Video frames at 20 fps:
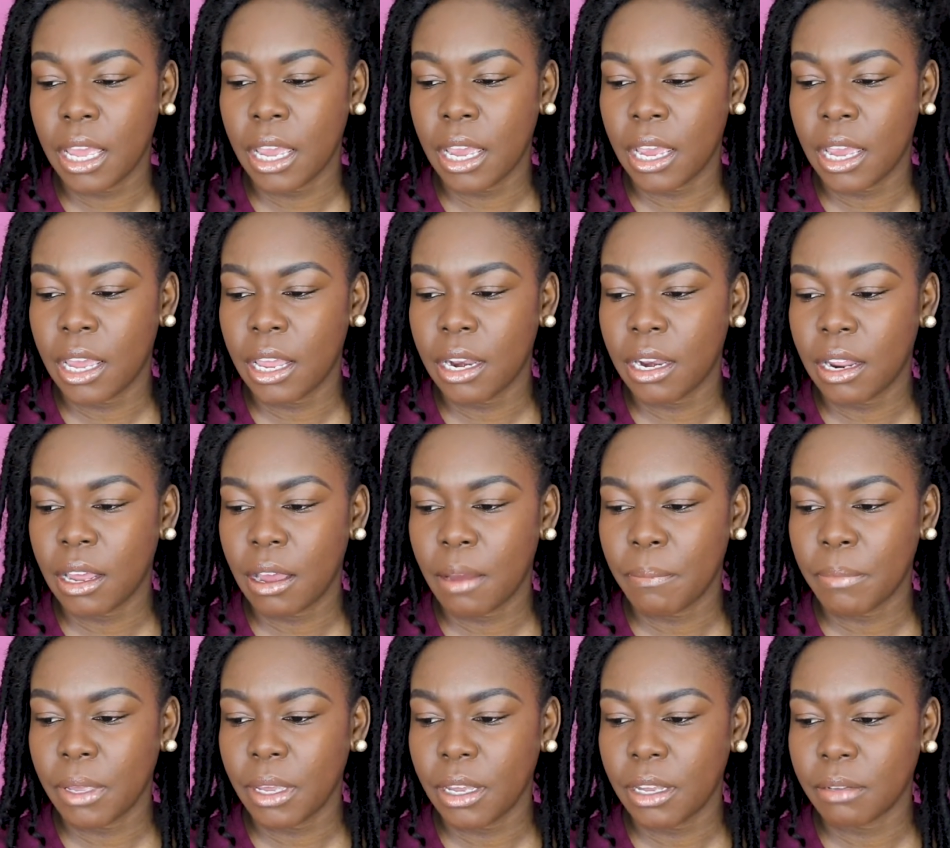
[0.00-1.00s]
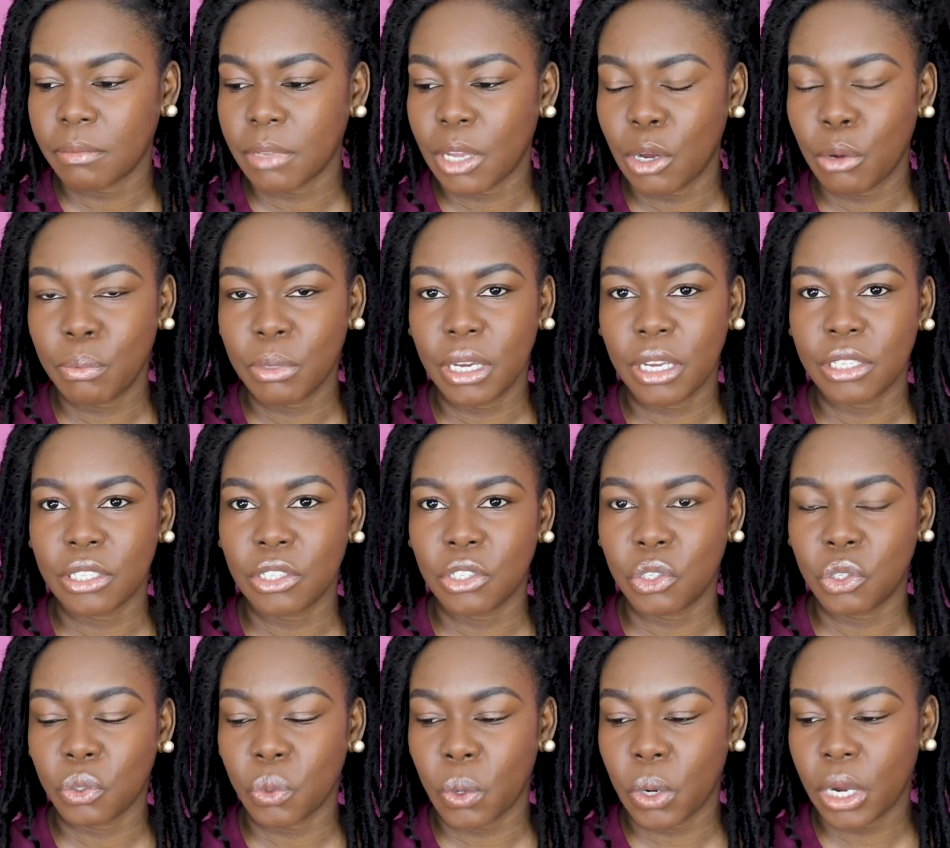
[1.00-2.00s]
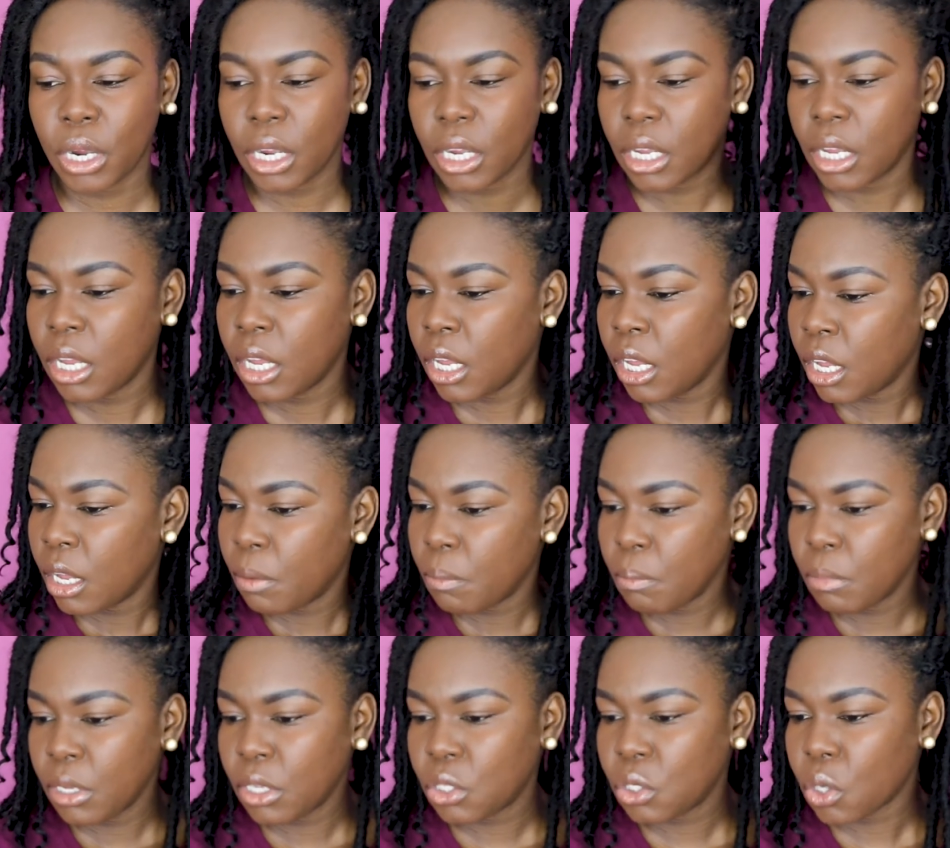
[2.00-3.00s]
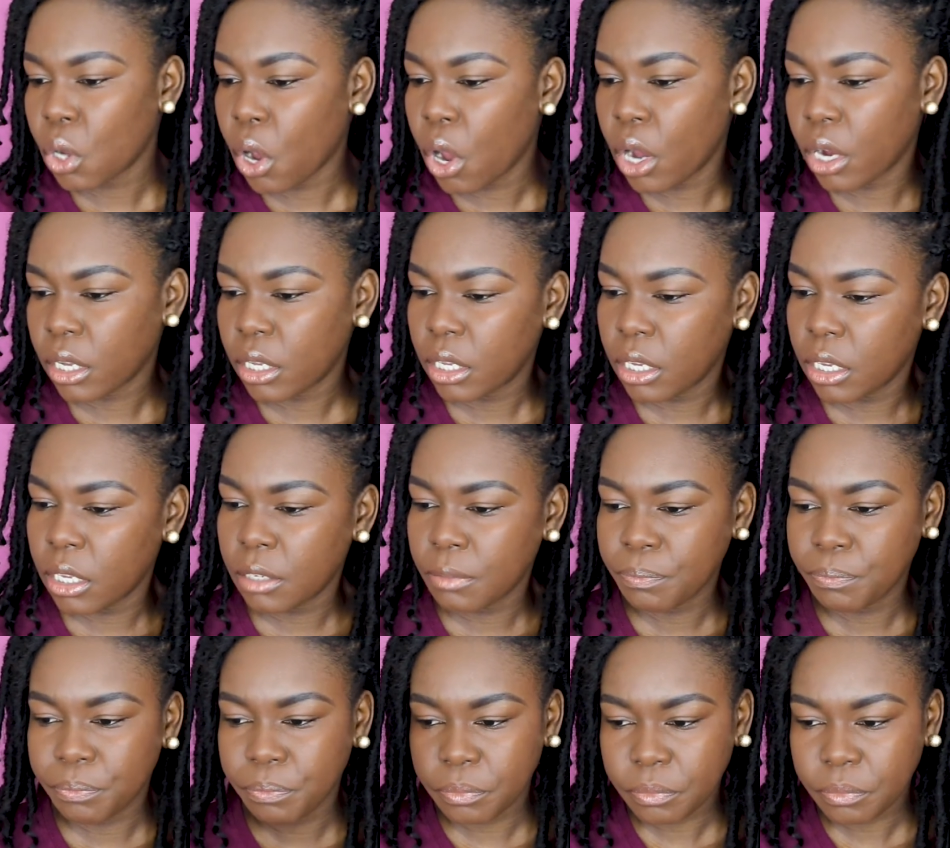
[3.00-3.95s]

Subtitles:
and yeah, I hope you guys enjoy me talking.